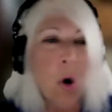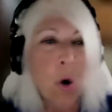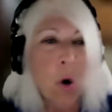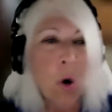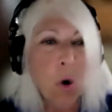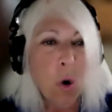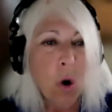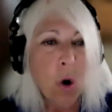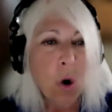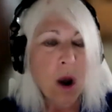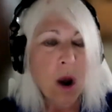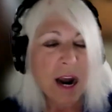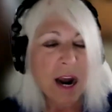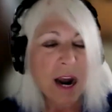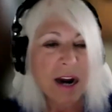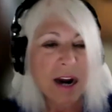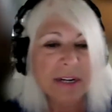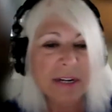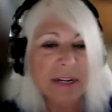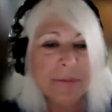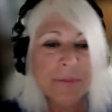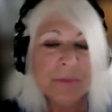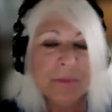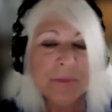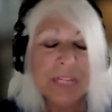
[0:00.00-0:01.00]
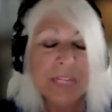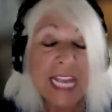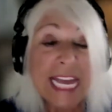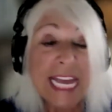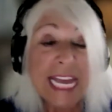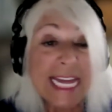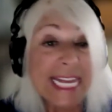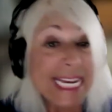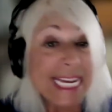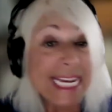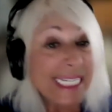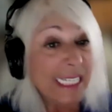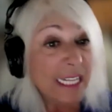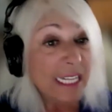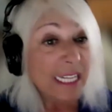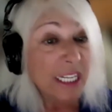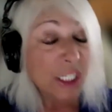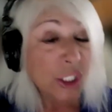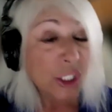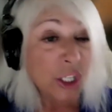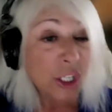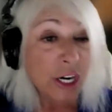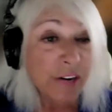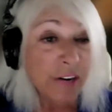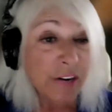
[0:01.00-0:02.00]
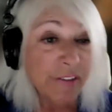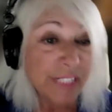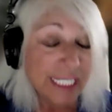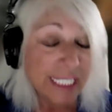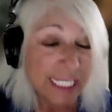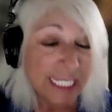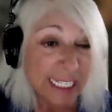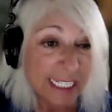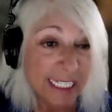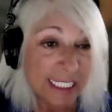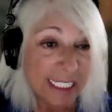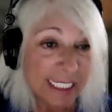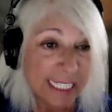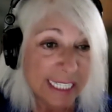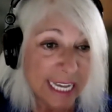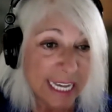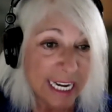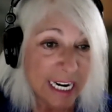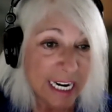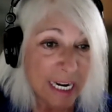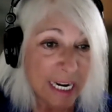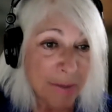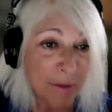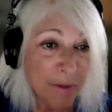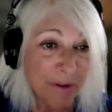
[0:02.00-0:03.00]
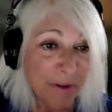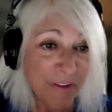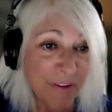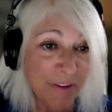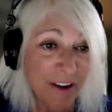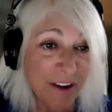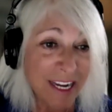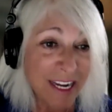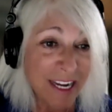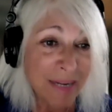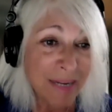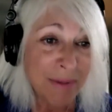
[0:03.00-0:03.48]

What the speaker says: Or these are the services that I provide,